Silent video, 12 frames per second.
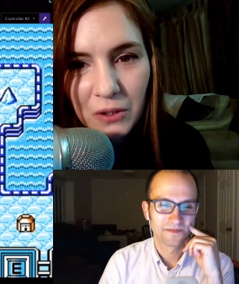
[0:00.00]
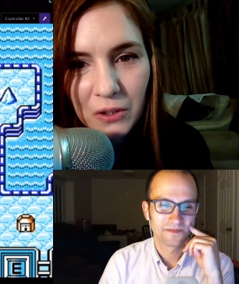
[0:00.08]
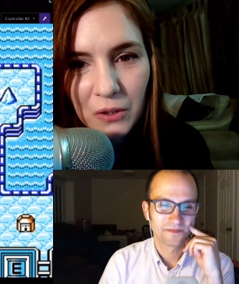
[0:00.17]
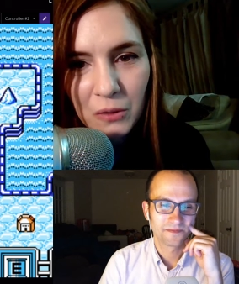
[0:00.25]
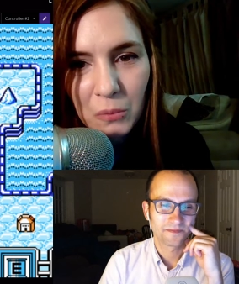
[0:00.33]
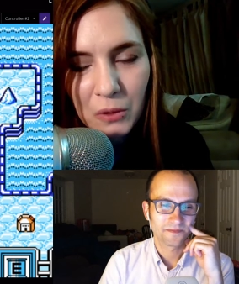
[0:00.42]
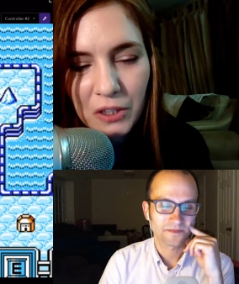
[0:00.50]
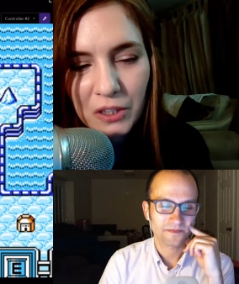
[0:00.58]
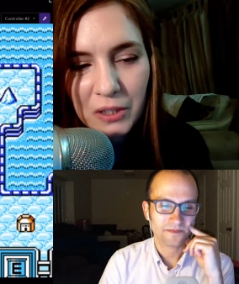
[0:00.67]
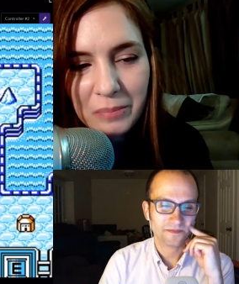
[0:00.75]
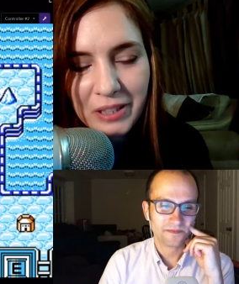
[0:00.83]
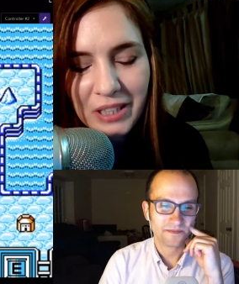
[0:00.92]
Speaker 1: you were
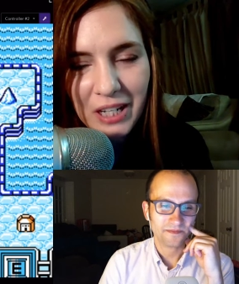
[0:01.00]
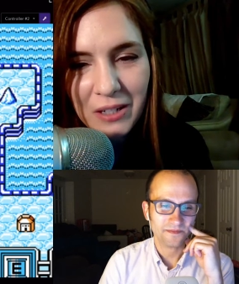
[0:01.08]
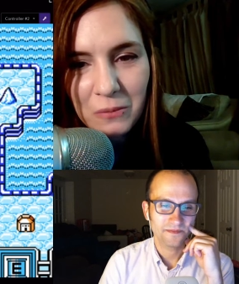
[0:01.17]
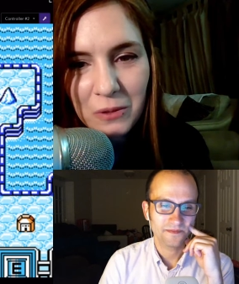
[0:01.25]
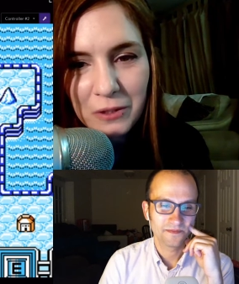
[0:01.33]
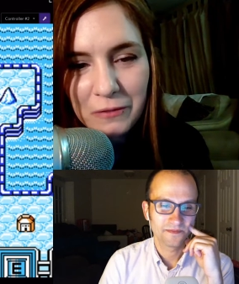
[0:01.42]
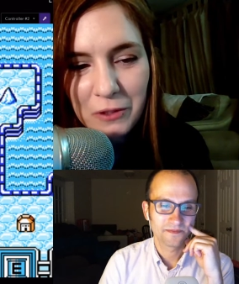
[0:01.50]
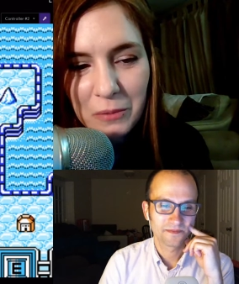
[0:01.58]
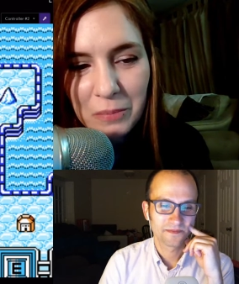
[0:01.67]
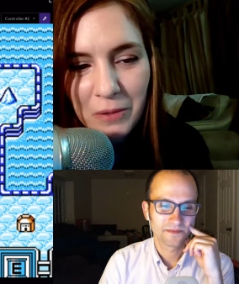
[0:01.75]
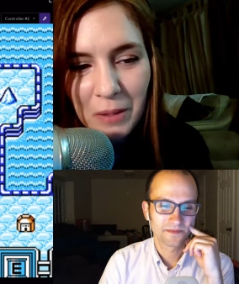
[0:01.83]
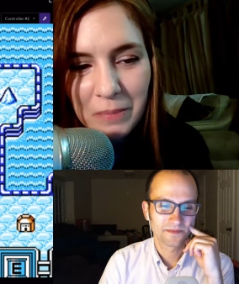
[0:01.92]
gonna be on one of
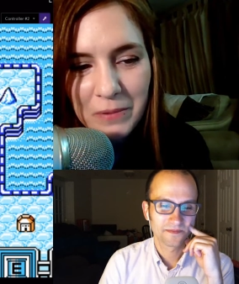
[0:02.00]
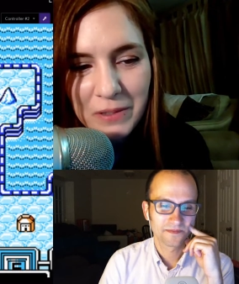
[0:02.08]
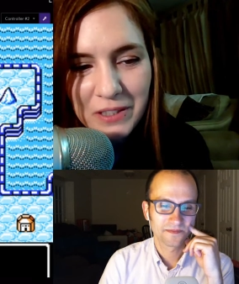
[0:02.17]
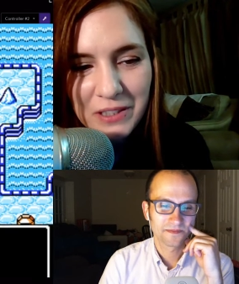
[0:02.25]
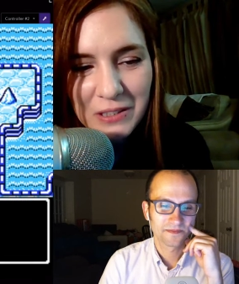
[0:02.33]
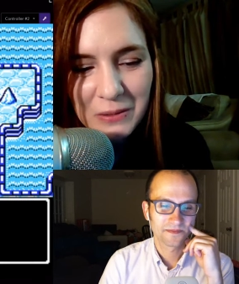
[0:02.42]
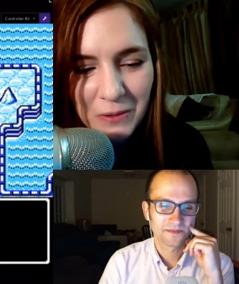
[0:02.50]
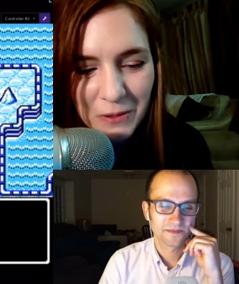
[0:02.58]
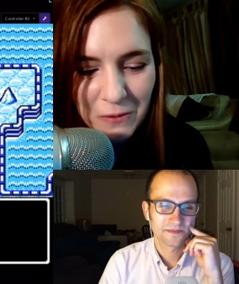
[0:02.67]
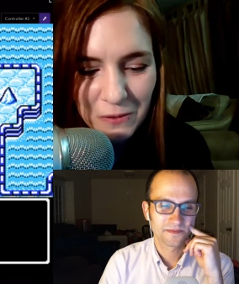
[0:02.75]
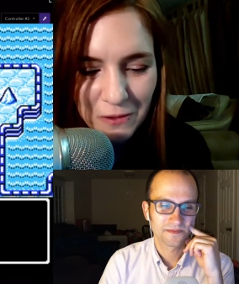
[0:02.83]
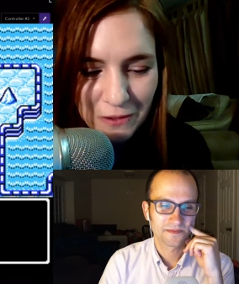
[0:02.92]
your properties where
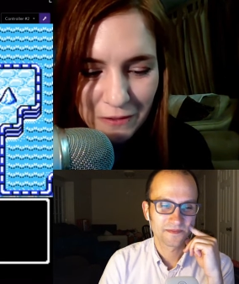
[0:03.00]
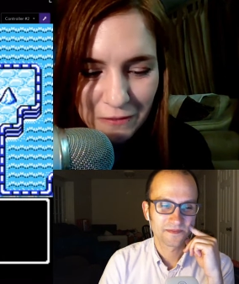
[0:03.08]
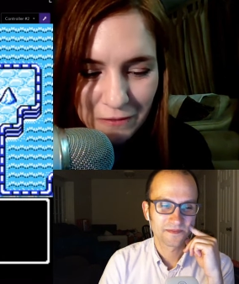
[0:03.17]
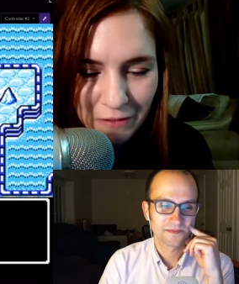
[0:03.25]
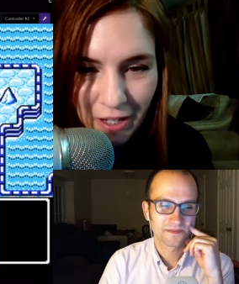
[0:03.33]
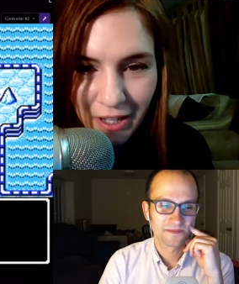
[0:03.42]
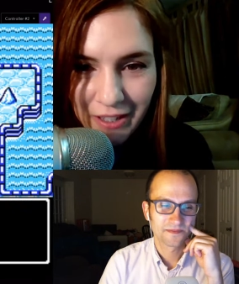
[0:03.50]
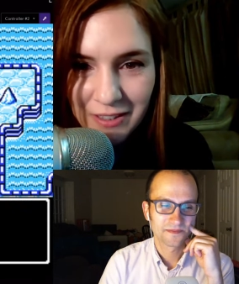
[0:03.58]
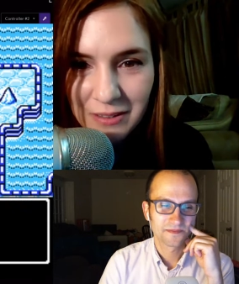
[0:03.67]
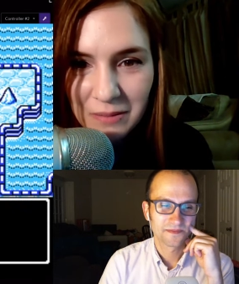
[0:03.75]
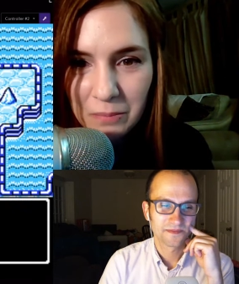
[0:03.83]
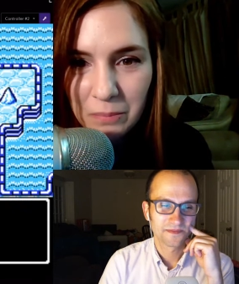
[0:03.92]
you could have uh,
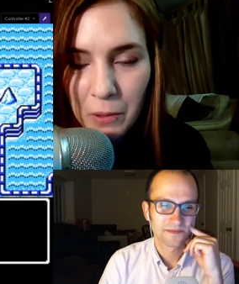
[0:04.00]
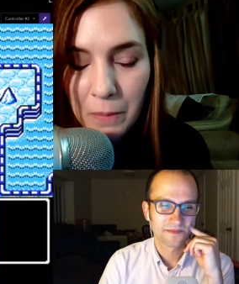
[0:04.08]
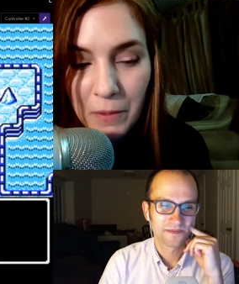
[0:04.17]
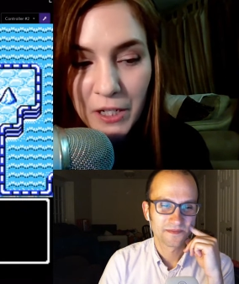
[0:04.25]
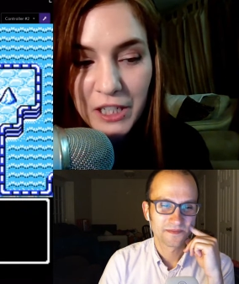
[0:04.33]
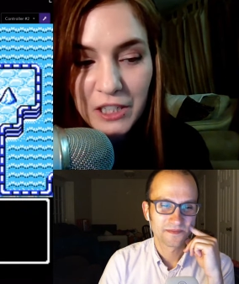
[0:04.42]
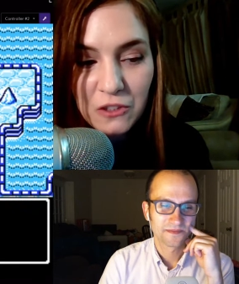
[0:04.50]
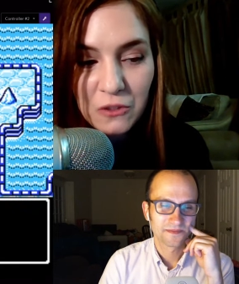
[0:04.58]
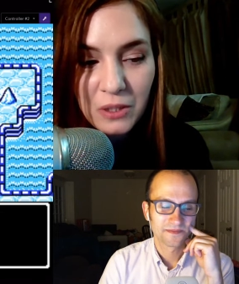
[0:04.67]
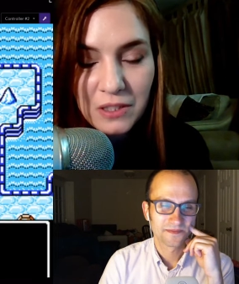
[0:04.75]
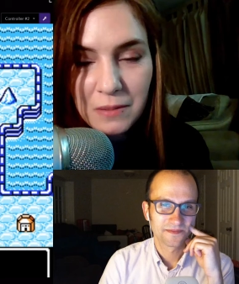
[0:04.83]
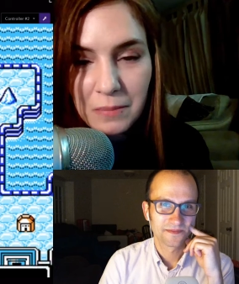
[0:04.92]
put money
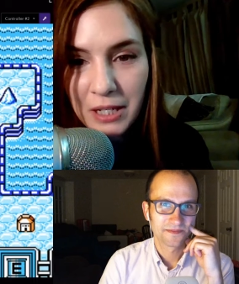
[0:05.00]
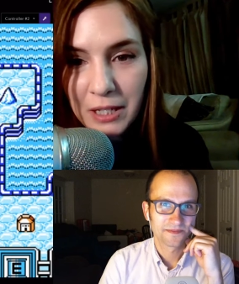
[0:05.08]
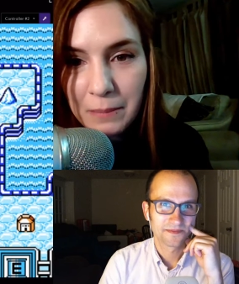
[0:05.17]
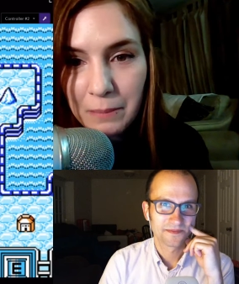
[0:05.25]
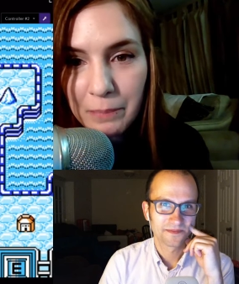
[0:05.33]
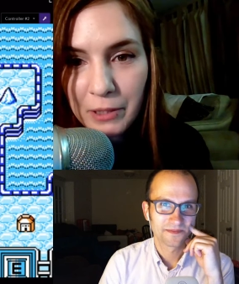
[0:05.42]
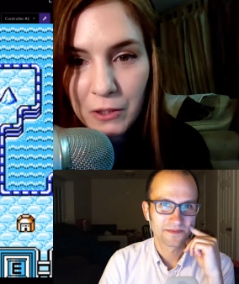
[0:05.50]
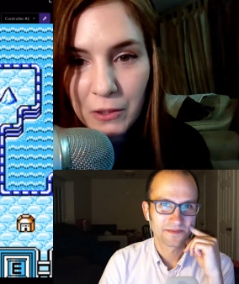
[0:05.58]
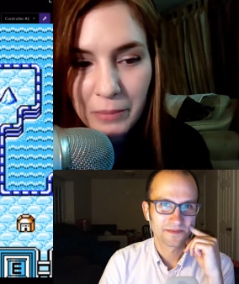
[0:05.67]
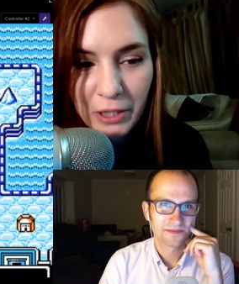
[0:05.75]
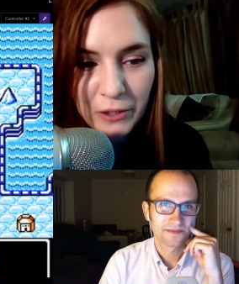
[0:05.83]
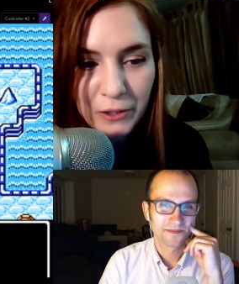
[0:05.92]
into it to make it
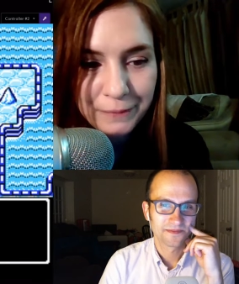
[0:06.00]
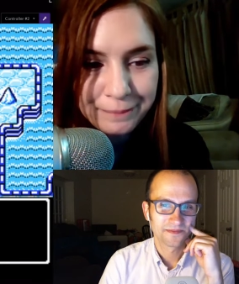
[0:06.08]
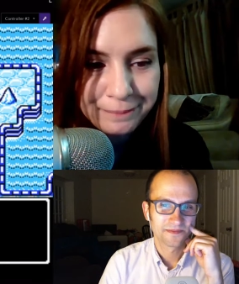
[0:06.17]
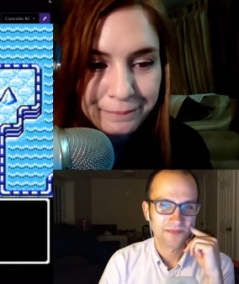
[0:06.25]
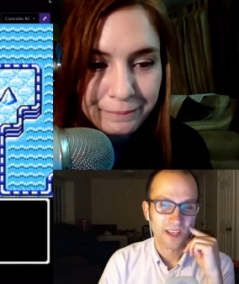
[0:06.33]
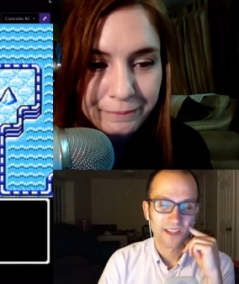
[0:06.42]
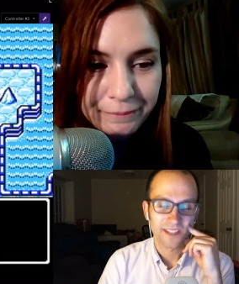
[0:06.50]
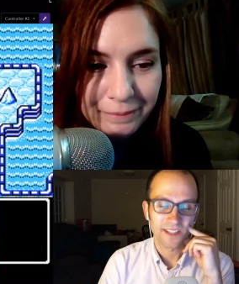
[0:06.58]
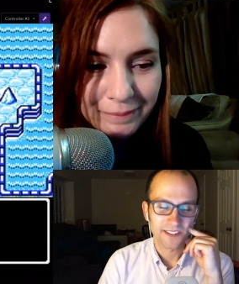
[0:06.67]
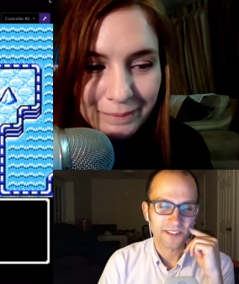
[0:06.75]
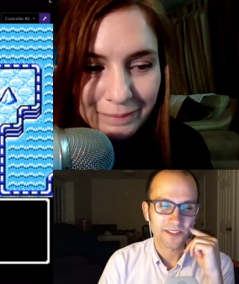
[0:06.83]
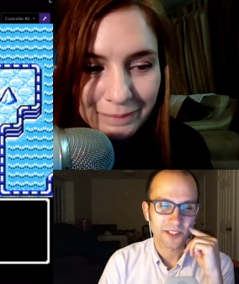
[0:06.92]
bigger and better.
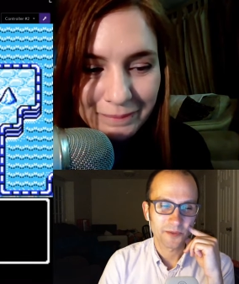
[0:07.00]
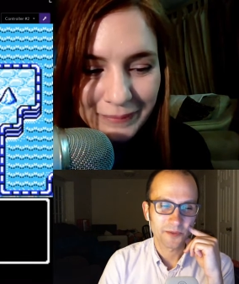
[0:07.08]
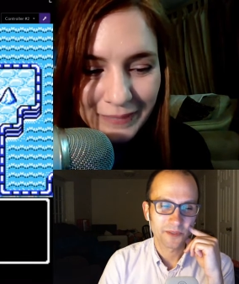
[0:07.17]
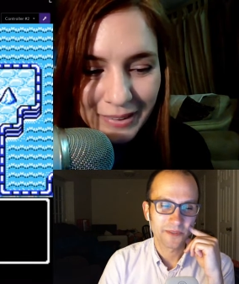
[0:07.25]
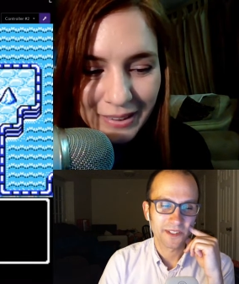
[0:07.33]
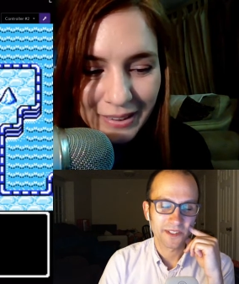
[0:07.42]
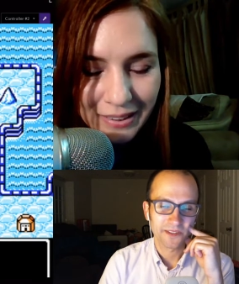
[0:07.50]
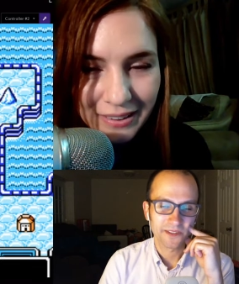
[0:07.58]
Speaker 2: That sounds like it would have been a